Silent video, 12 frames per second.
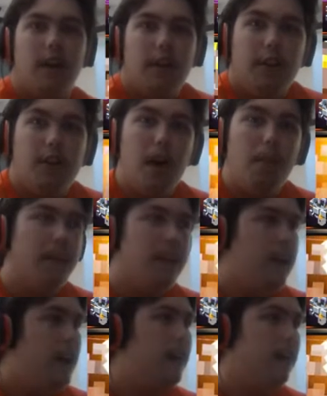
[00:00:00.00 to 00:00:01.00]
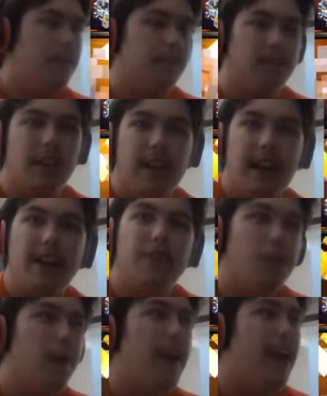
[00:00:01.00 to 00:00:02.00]
You're doubling your arrows. It's
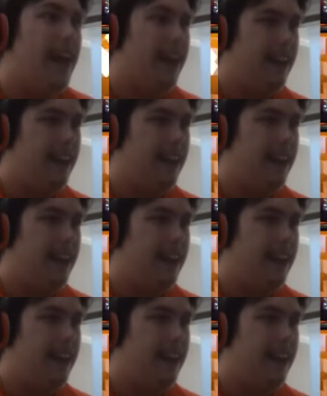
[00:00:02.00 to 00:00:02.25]
great.